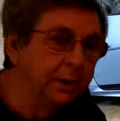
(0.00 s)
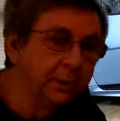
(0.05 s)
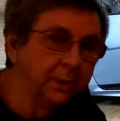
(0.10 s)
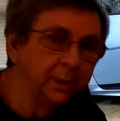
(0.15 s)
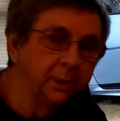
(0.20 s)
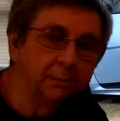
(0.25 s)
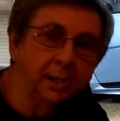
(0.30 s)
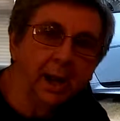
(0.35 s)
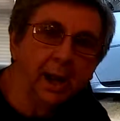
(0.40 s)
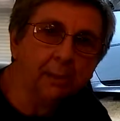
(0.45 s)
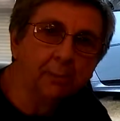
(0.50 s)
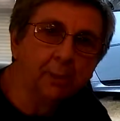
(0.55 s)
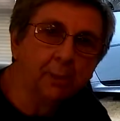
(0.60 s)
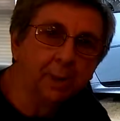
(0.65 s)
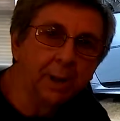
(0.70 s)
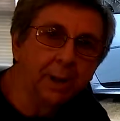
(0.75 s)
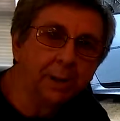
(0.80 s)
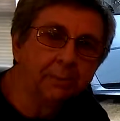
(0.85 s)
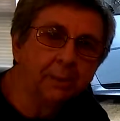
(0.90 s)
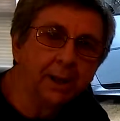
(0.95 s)
You can buy them
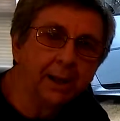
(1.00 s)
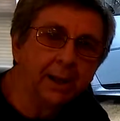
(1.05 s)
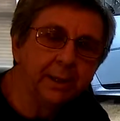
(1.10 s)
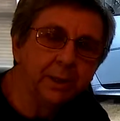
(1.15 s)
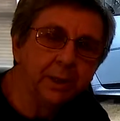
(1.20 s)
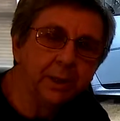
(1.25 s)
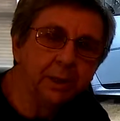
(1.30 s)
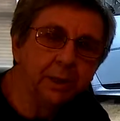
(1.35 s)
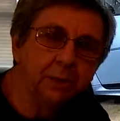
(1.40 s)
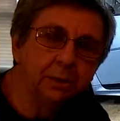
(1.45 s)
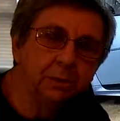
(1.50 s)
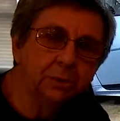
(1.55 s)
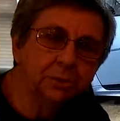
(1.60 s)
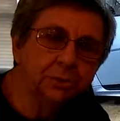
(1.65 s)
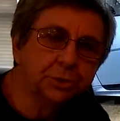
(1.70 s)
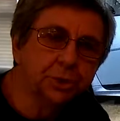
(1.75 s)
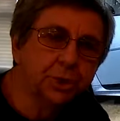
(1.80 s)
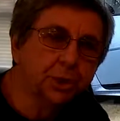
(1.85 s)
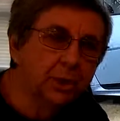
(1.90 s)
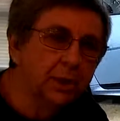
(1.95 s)
on eBay
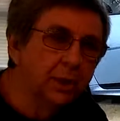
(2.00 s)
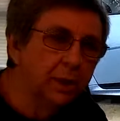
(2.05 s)
used.